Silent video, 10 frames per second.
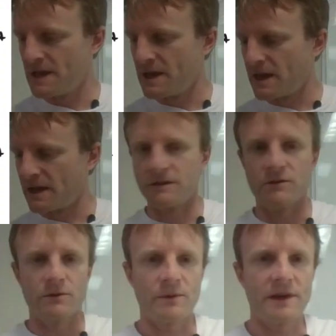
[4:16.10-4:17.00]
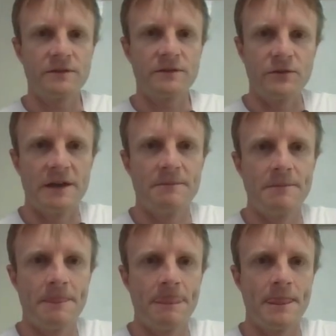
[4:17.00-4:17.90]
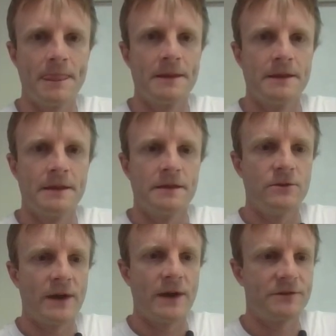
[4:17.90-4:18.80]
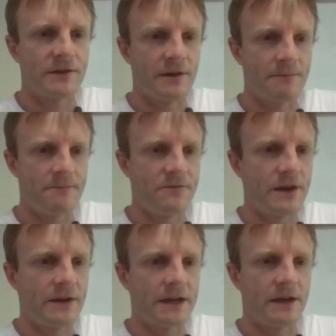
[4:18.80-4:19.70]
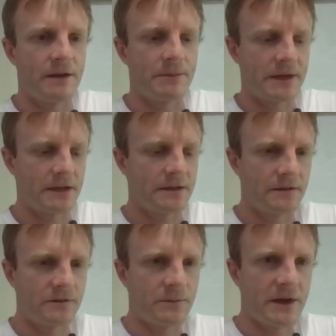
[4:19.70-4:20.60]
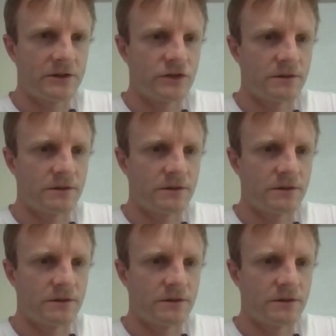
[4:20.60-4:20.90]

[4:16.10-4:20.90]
in a new Lorentz frame, you have some very complicated expression.